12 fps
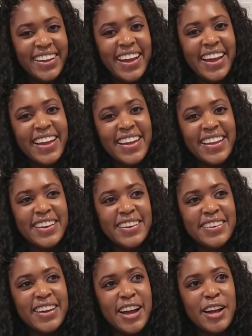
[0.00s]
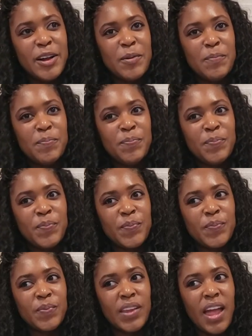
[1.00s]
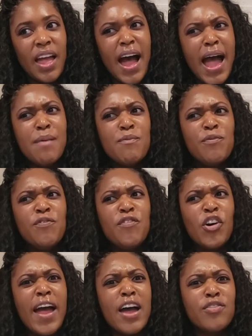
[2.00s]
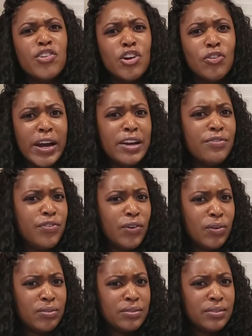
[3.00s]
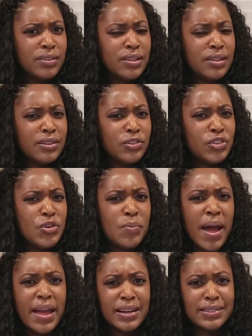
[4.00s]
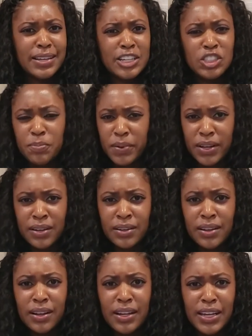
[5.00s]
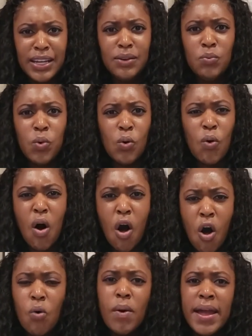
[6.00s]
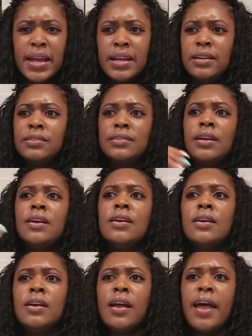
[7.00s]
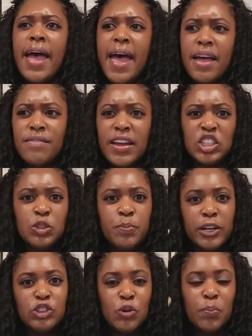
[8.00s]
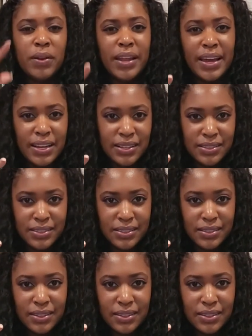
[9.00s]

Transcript: And I'm forever grateful to my ex-husband. He will always have a special place